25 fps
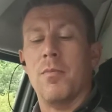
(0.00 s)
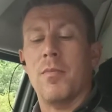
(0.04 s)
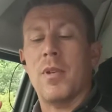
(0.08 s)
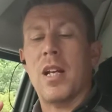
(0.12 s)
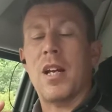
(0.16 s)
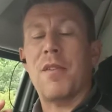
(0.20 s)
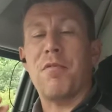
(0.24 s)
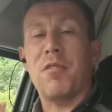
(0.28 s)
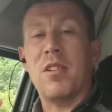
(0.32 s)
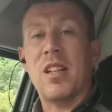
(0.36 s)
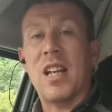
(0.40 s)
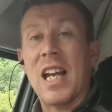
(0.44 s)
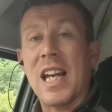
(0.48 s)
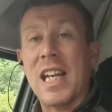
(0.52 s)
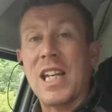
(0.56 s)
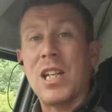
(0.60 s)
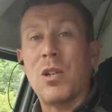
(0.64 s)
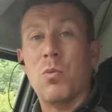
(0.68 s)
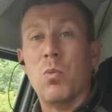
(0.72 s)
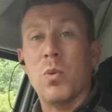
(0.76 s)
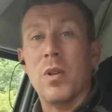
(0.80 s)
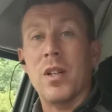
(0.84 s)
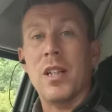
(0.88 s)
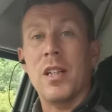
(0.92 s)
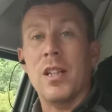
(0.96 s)
every
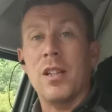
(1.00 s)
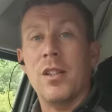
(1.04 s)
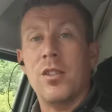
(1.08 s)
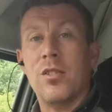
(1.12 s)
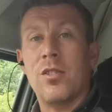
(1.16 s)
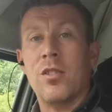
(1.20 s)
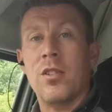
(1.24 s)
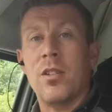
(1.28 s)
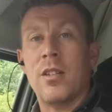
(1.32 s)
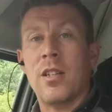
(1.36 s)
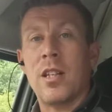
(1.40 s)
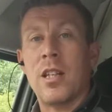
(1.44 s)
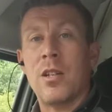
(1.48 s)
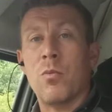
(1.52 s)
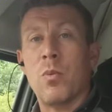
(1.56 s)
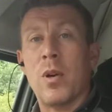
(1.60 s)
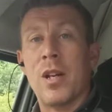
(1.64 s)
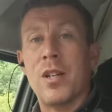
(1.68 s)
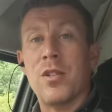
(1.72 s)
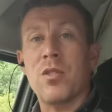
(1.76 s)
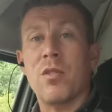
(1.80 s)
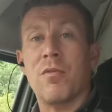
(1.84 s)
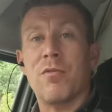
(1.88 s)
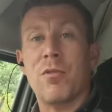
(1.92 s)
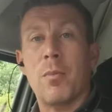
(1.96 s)
8 weeks it
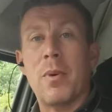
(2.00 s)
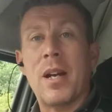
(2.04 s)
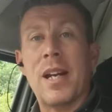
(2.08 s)
went up from